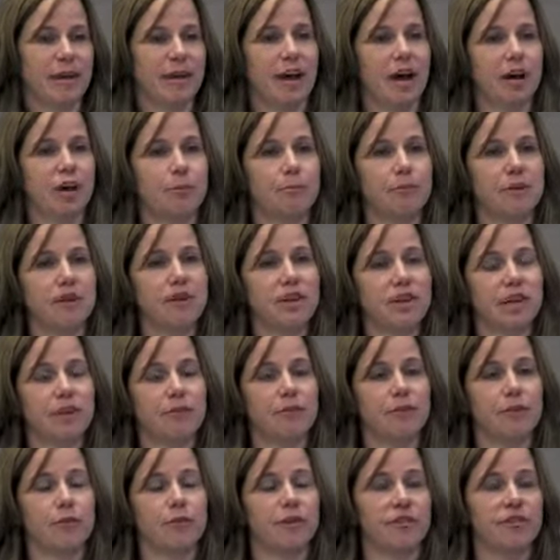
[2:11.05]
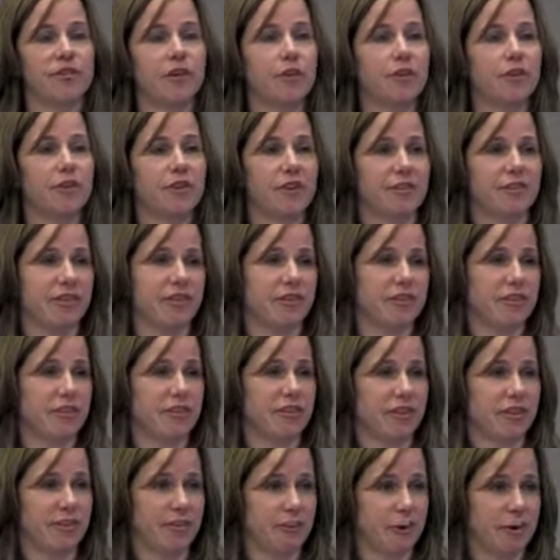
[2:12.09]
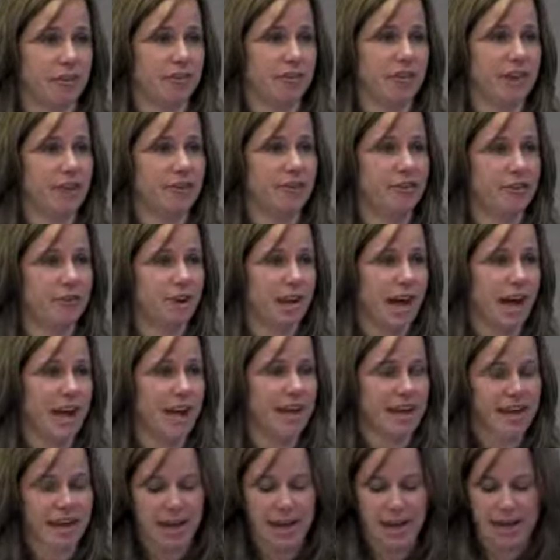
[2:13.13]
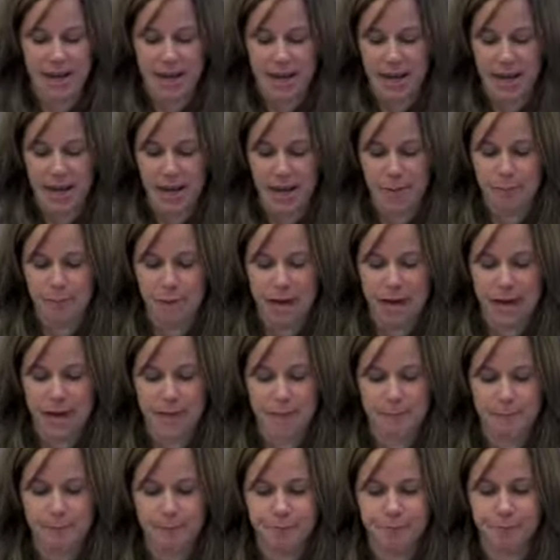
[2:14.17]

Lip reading: accountability for the results of decisions which they do not and cannot make.